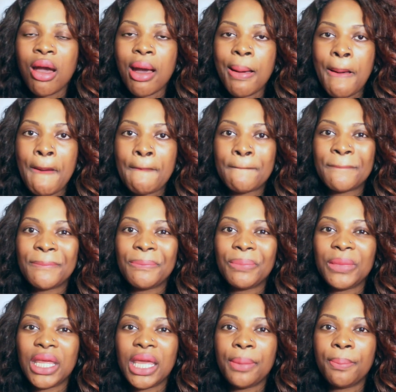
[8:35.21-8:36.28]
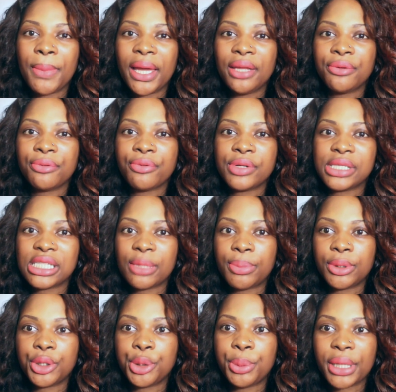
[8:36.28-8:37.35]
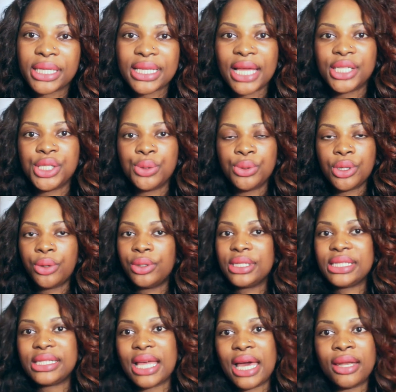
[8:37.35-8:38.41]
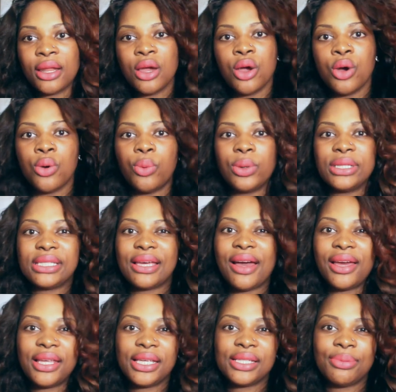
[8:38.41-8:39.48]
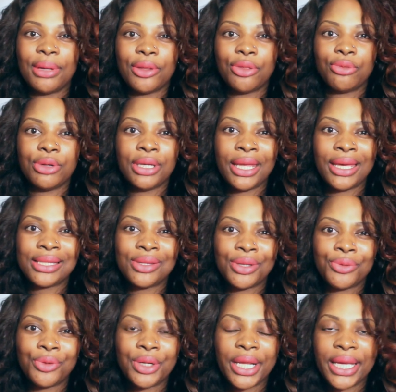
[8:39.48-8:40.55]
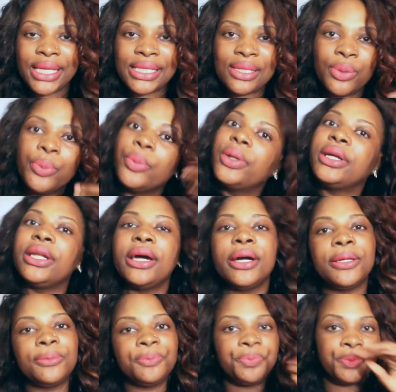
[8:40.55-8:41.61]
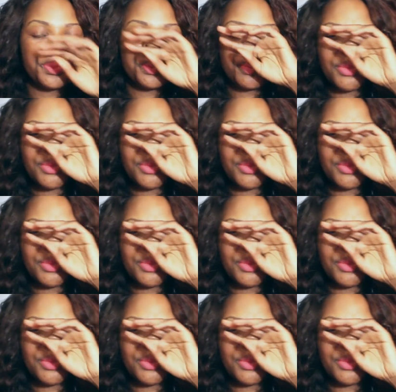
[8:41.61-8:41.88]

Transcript: um, it might frizz up a little bit because I do notice that once I, it's like three days, three four days when um,